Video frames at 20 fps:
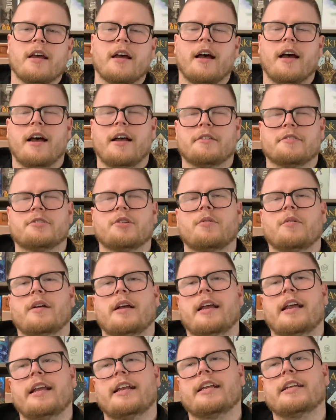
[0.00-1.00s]
So
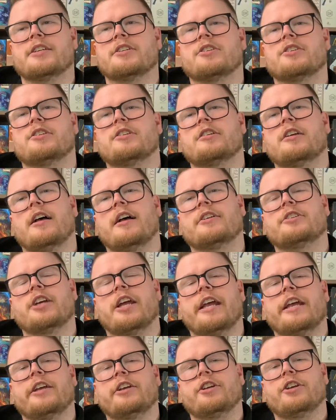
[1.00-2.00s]
it is such
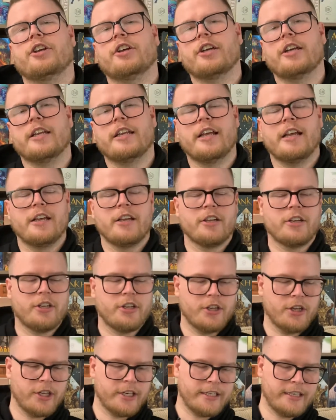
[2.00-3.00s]
a good
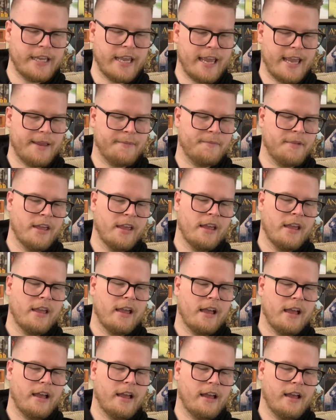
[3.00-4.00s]
game.
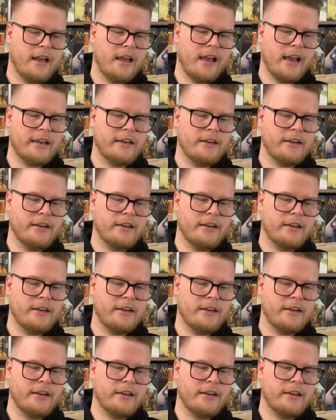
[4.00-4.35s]
I